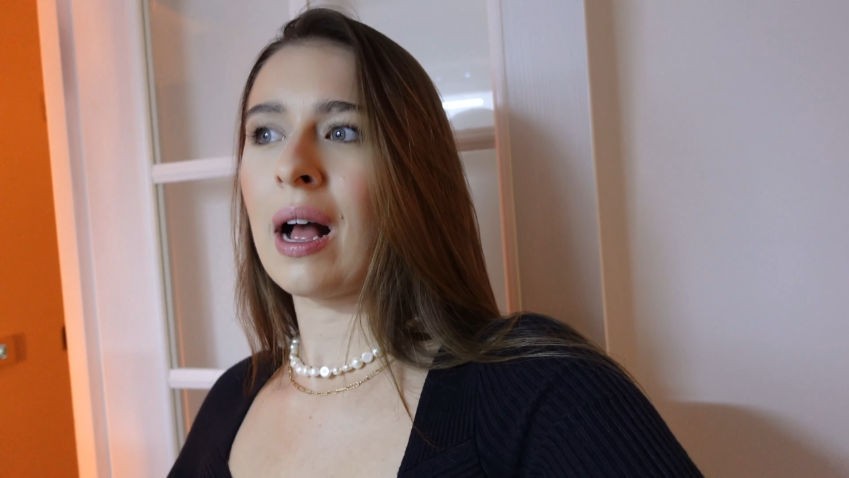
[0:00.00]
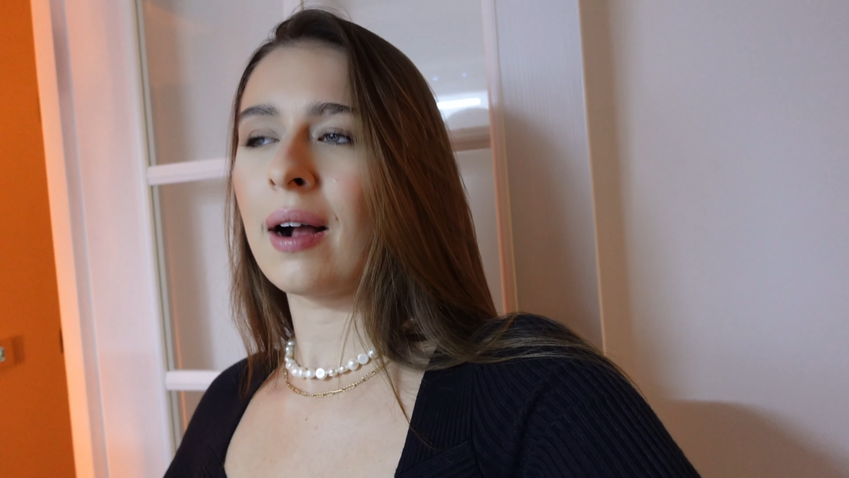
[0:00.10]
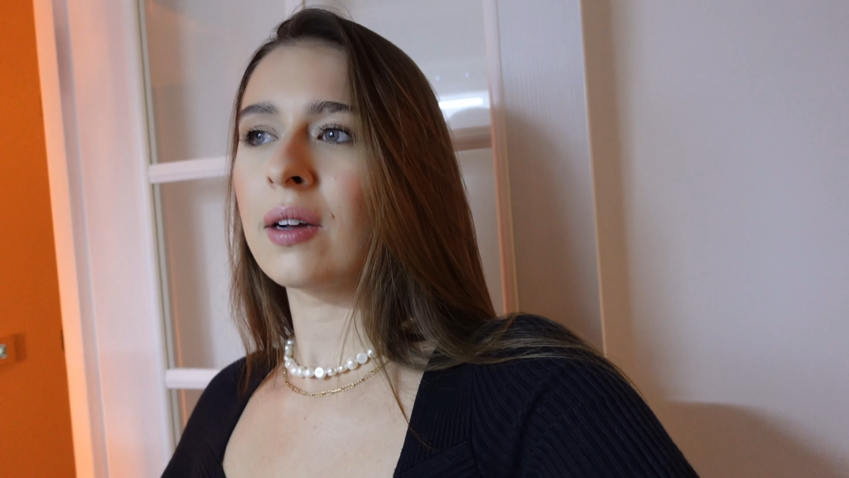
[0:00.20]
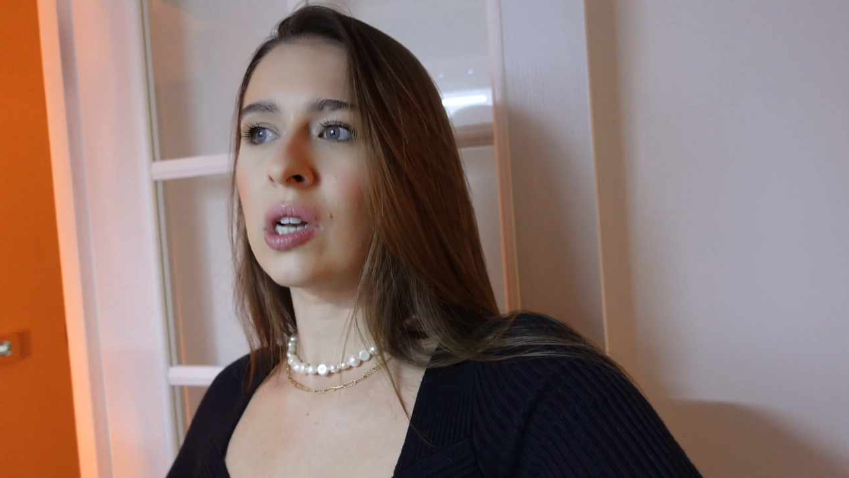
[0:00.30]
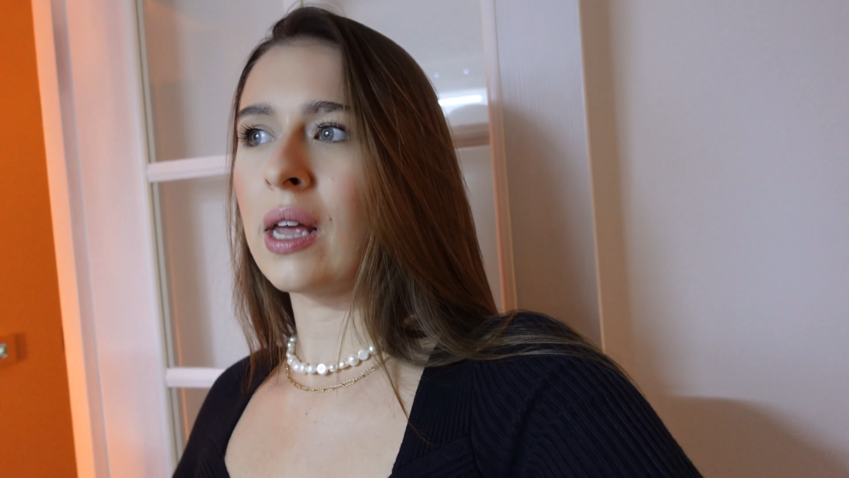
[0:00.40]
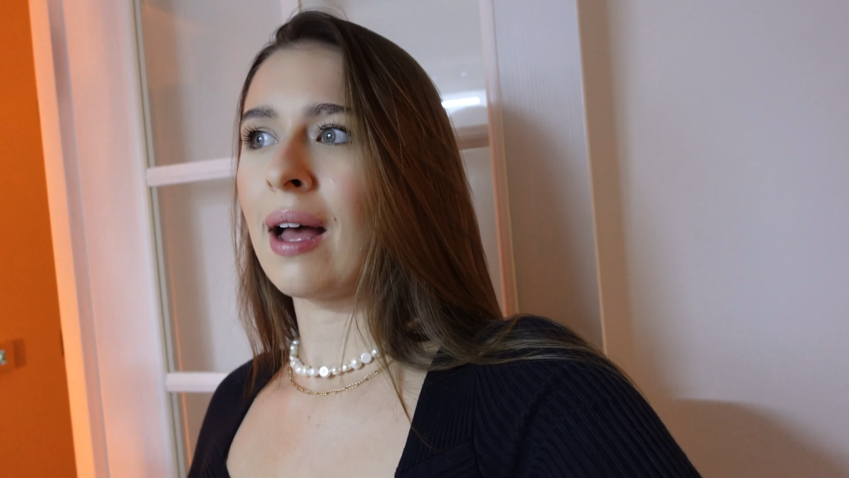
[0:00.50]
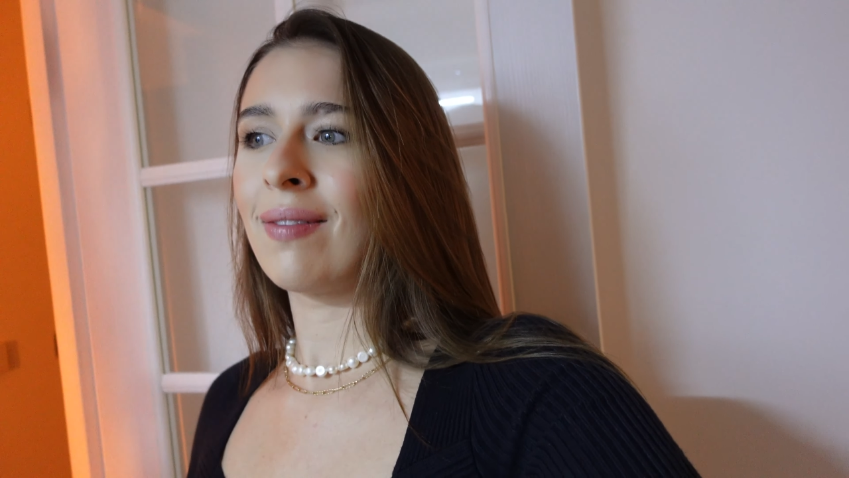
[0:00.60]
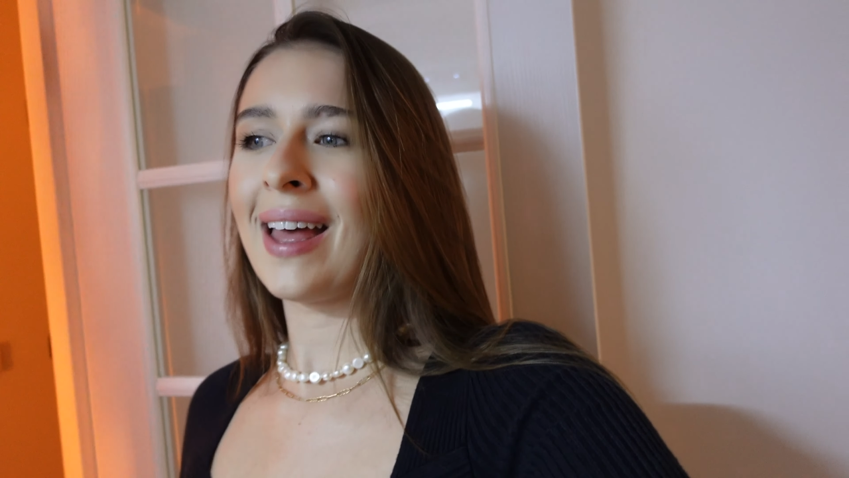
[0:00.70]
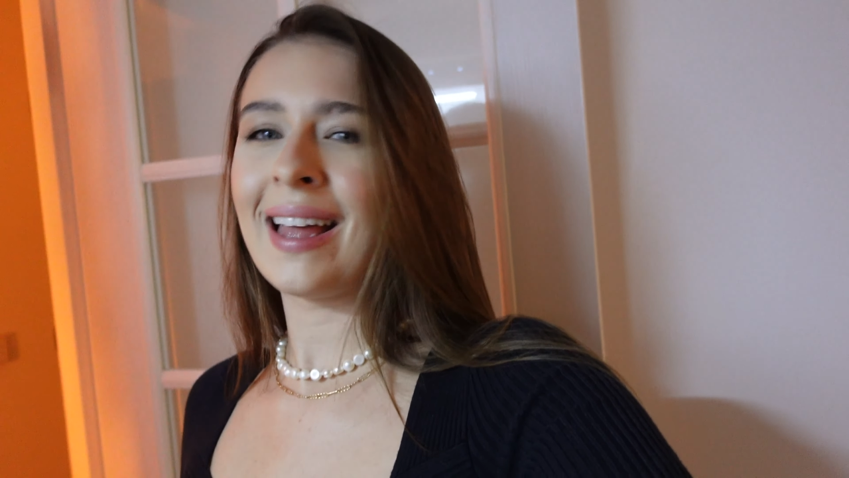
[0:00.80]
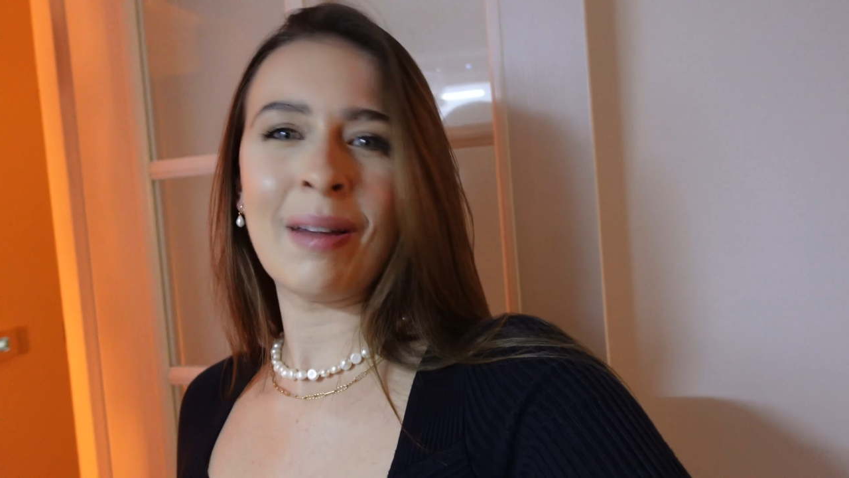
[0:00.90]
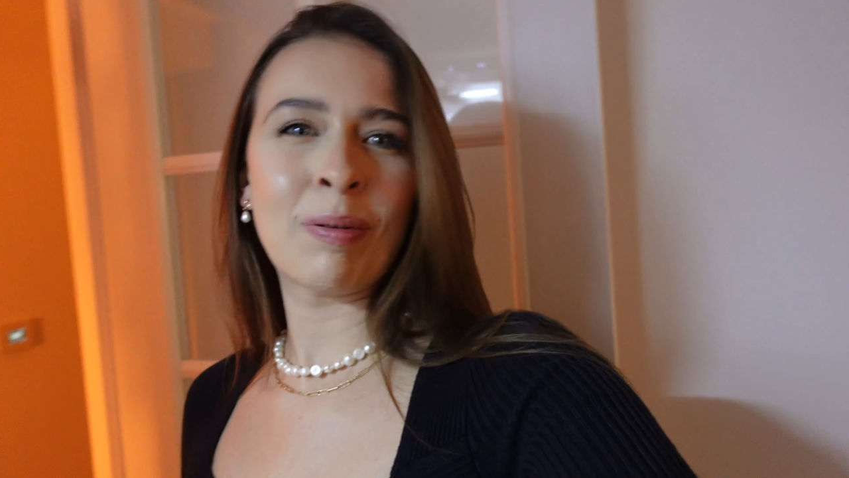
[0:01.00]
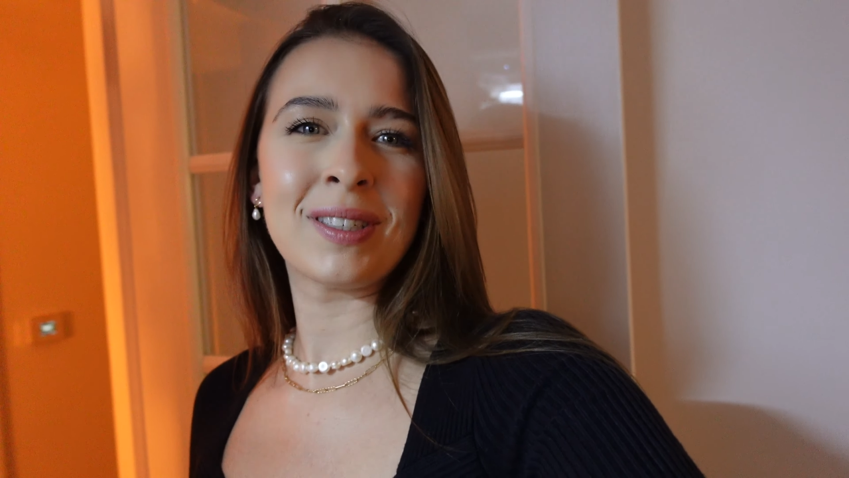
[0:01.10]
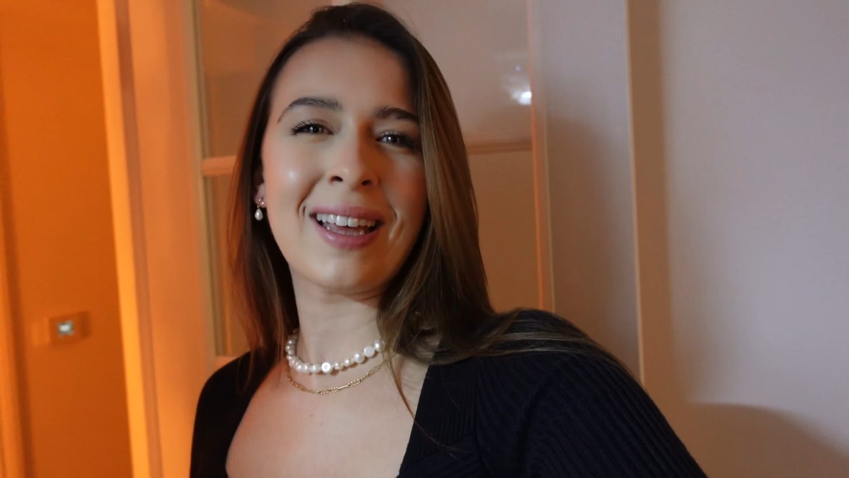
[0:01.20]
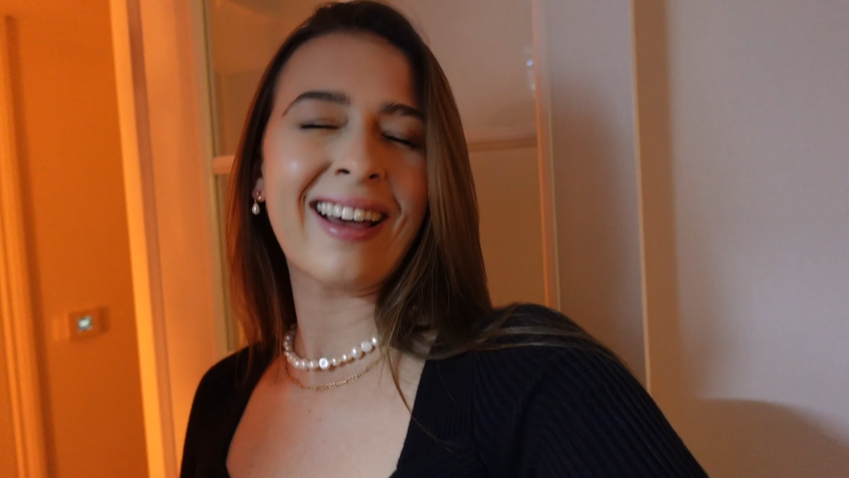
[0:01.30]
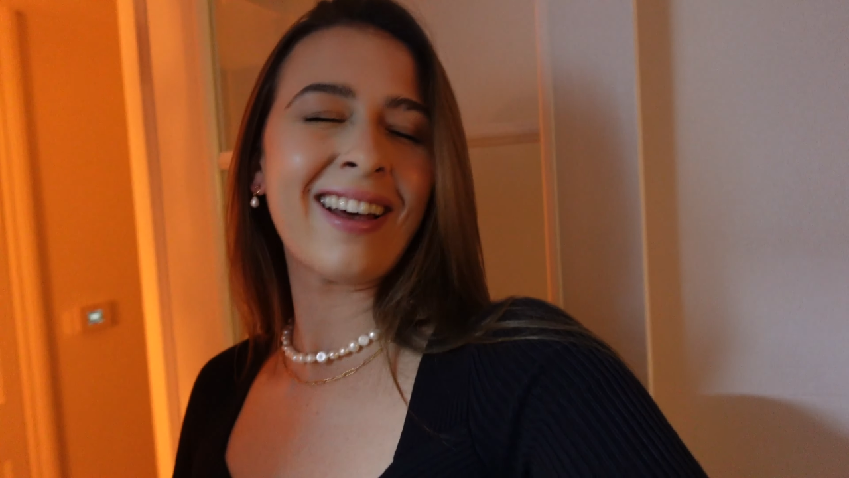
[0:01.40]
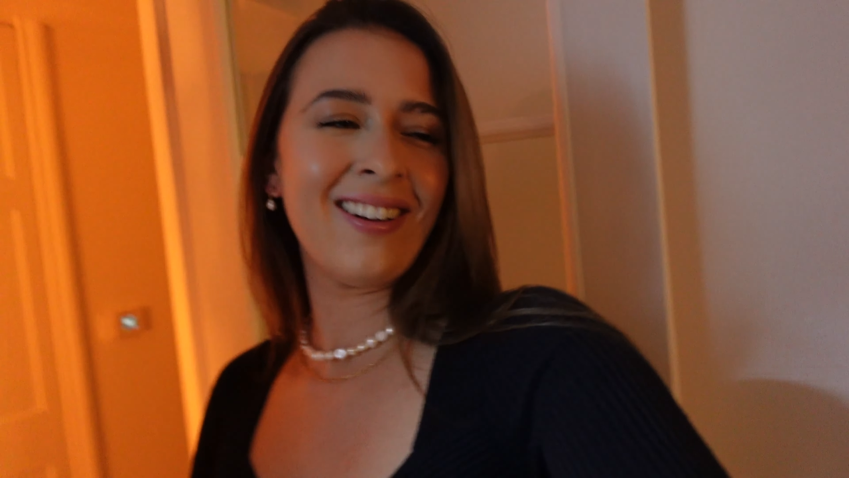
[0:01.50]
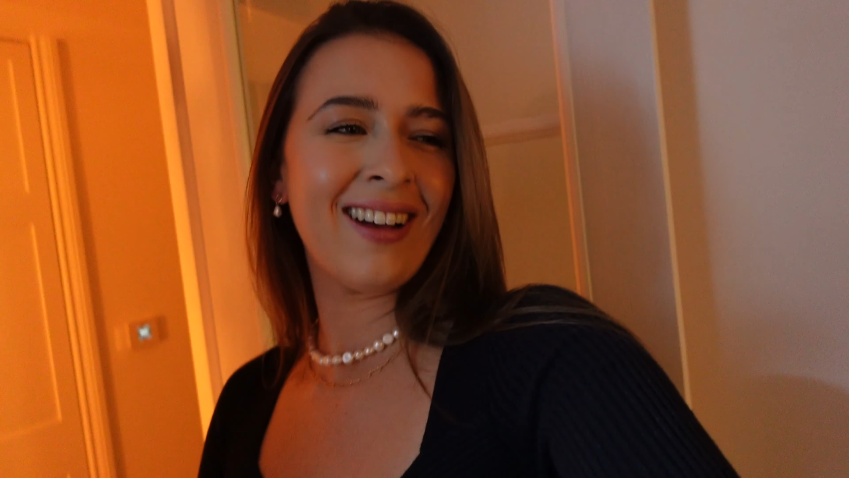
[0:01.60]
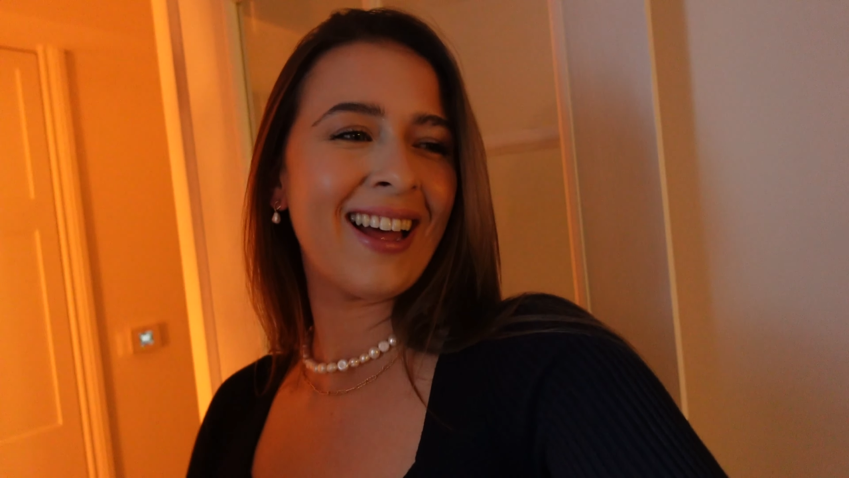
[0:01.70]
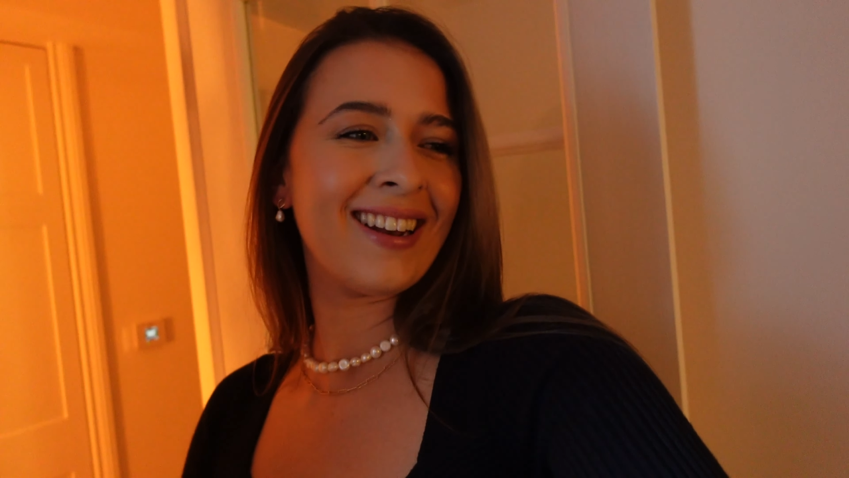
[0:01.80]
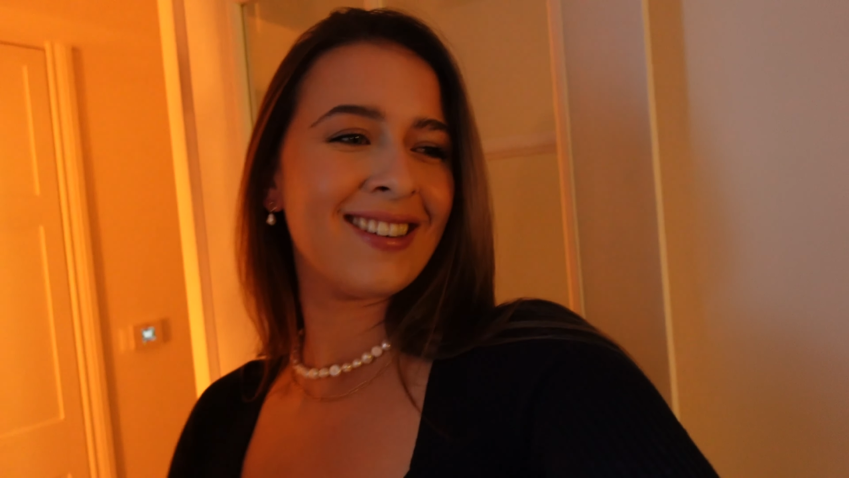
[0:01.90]
actually have any Prosecco
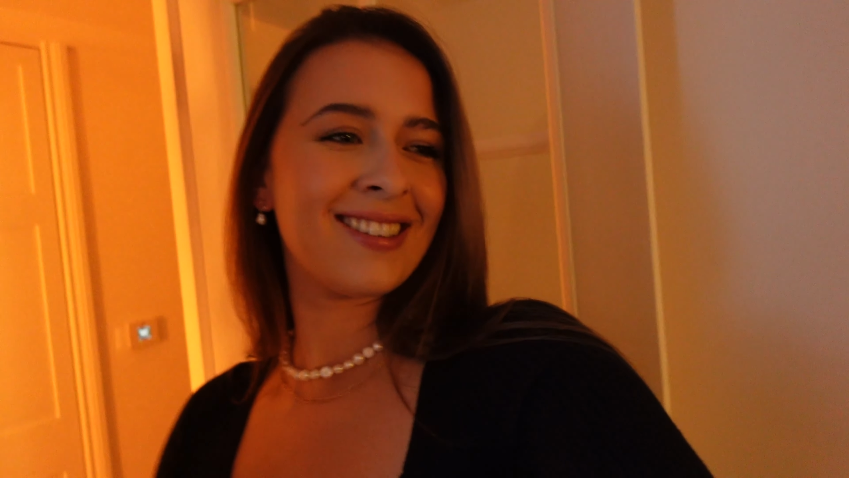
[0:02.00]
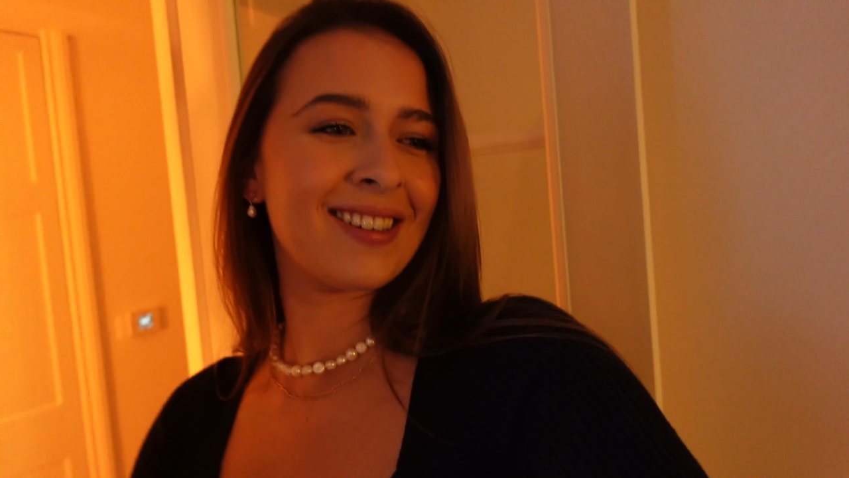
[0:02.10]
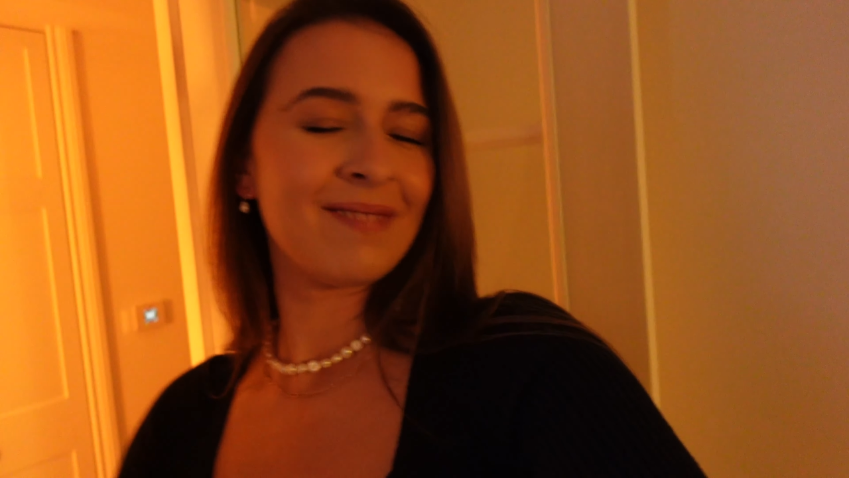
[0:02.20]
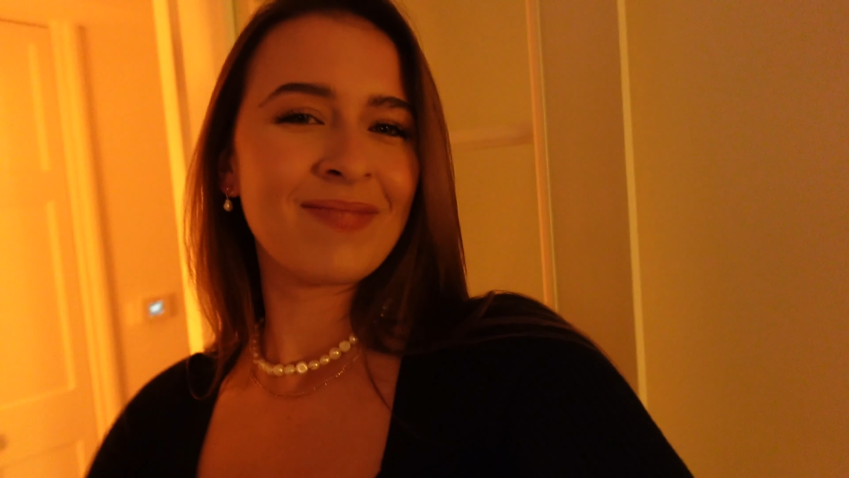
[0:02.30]
and